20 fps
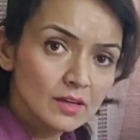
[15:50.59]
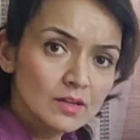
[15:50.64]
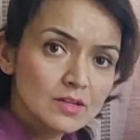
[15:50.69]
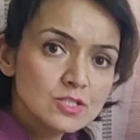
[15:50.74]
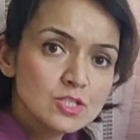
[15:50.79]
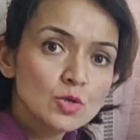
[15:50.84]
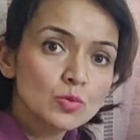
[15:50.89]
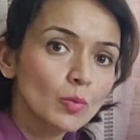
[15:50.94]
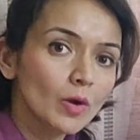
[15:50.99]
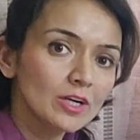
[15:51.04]

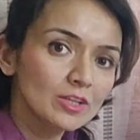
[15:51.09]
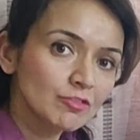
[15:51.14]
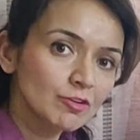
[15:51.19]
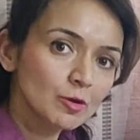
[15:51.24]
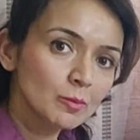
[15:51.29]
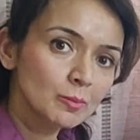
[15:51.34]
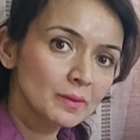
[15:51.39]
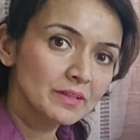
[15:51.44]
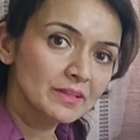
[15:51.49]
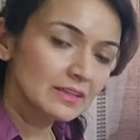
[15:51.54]
So what
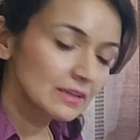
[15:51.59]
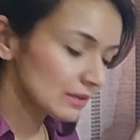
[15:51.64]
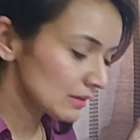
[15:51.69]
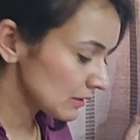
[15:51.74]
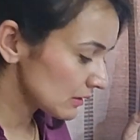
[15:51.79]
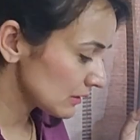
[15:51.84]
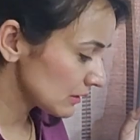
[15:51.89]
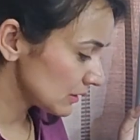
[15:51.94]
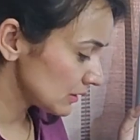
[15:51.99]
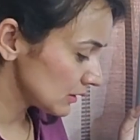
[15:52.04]
will be
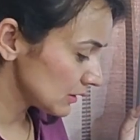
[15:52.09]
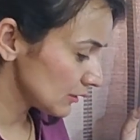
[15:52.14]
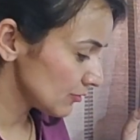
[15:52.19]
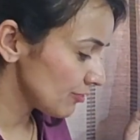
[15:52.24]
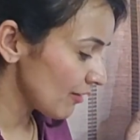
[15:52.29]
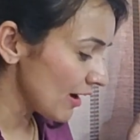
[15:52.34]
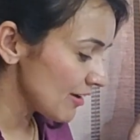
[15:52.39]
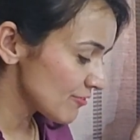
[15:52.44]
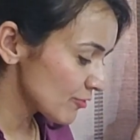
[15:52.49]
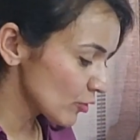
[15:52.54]
the
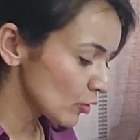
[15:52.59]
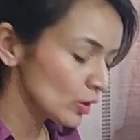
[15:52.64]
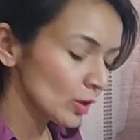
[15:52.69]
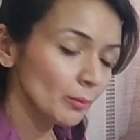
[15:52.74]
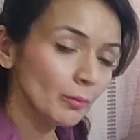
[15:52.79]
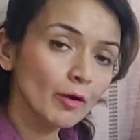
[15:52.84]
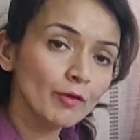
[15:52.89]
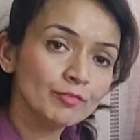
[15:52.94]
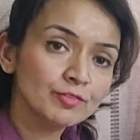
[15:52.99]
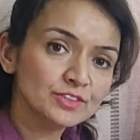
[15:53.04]
5
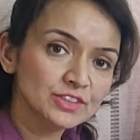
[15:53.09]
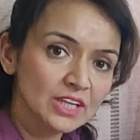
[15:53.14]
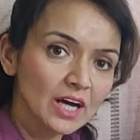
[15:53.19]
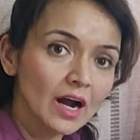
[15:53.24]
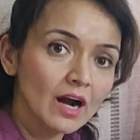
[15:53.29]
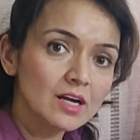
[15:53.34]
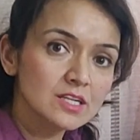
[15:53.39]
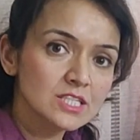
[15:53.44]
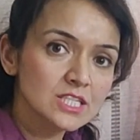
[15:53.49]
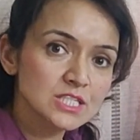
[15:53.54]
coulomb of
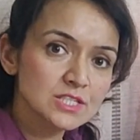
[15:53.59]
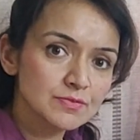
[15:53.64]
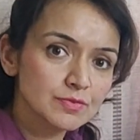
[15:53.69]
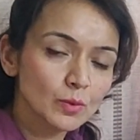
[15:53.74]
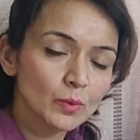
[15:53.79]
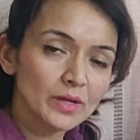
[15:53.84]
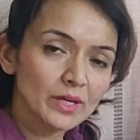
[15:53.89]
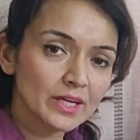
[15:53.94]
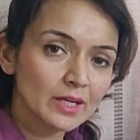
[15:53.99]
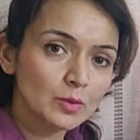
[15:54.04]
charge is
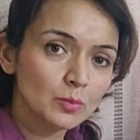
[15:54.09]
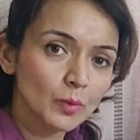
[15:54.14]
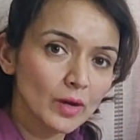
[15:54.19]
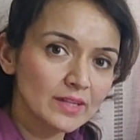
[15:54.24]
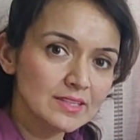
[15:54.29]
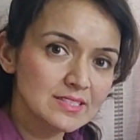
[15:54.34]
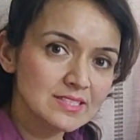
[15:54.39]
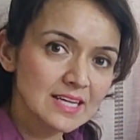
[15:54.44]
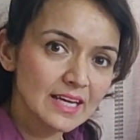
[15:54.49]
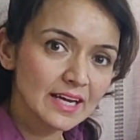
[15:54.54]
flowing in
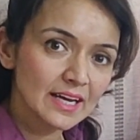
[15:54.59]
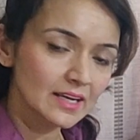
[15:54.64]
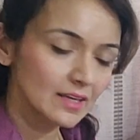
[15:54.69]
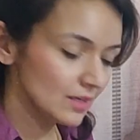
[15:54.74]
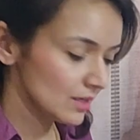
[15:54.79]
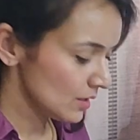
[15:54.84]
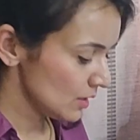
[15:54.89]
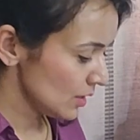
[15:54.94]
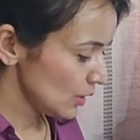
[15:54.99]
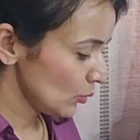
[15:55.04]
1
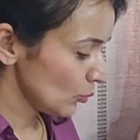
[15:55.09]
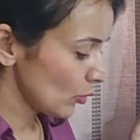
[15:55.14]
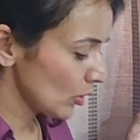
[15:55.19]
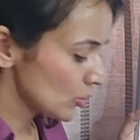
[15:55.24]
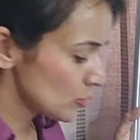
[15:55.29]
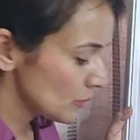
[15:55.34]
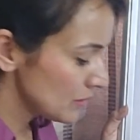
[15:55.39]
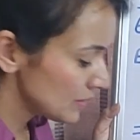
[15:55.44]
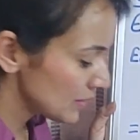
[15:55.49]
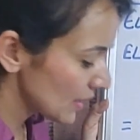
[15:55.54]
second?
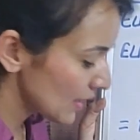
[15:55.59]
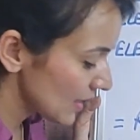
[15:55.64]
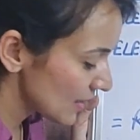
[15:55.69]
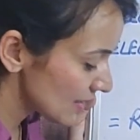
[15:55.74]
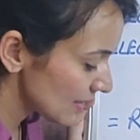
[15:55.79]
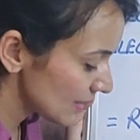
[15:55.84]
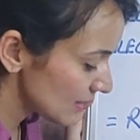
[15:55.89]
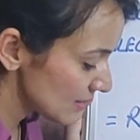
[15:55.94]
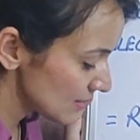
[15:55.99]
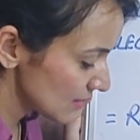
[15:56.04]
What will the
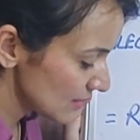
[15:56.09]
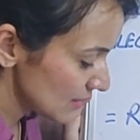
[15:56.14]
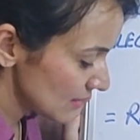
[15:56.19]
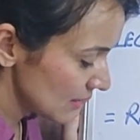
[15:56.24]
current?